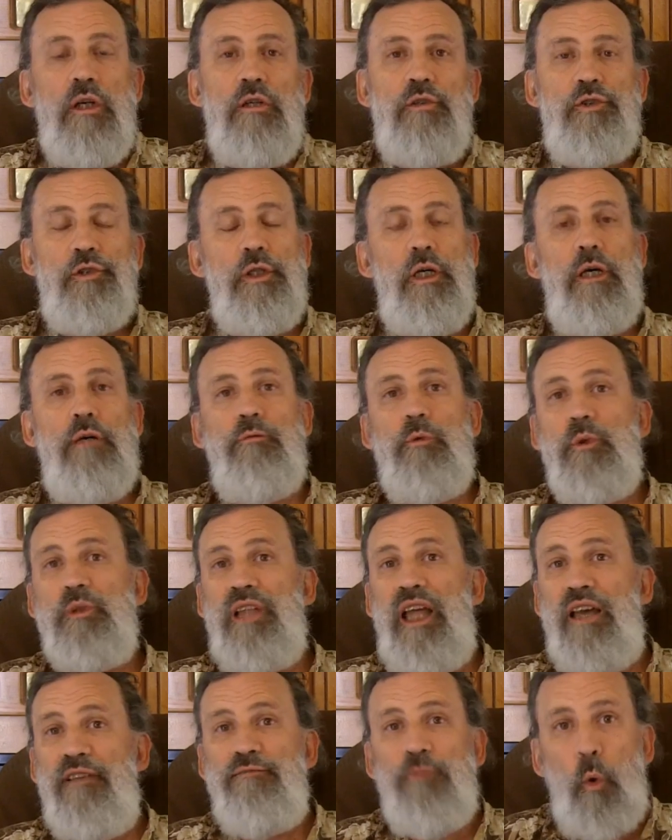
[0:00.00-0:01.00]
silver was
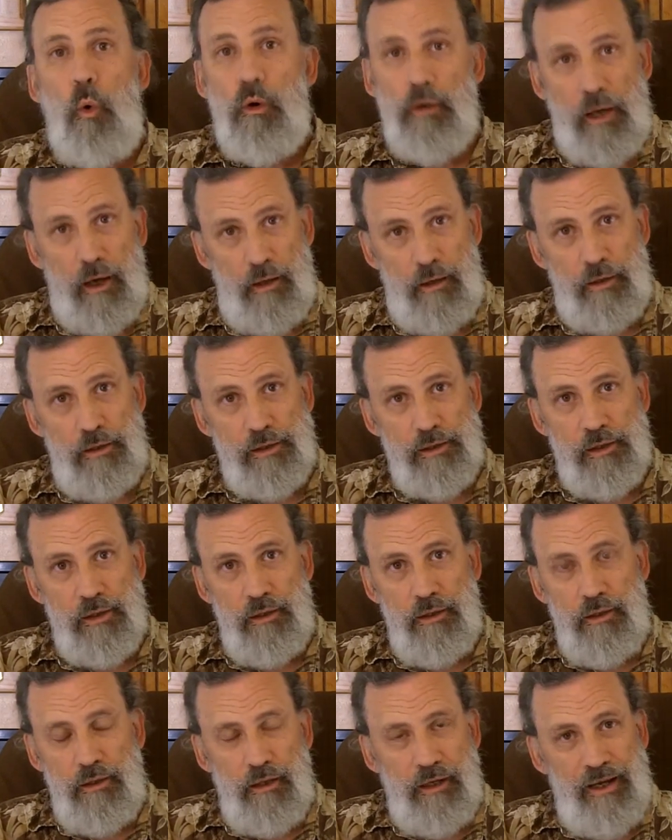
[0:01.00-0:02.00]
like four dollars
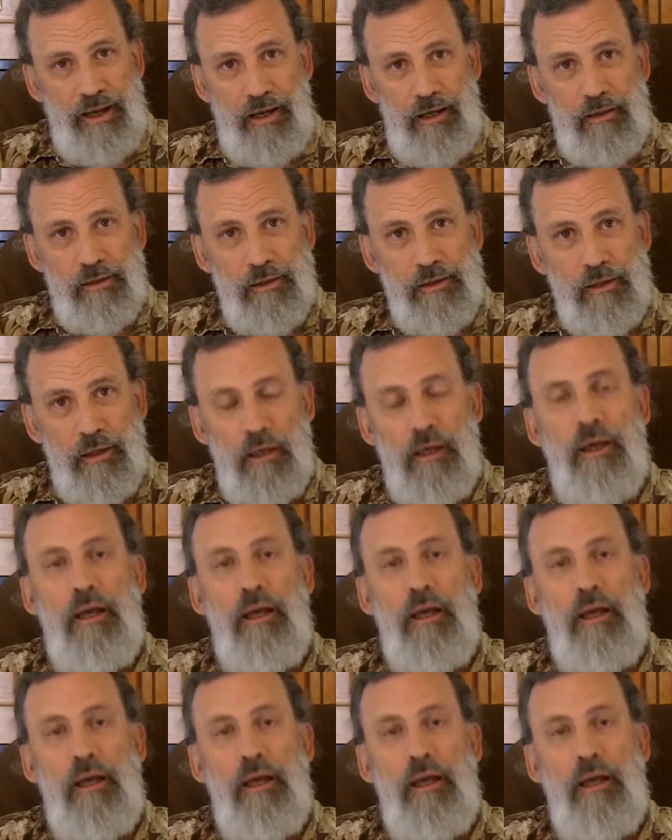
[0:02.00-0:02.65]
an ounce.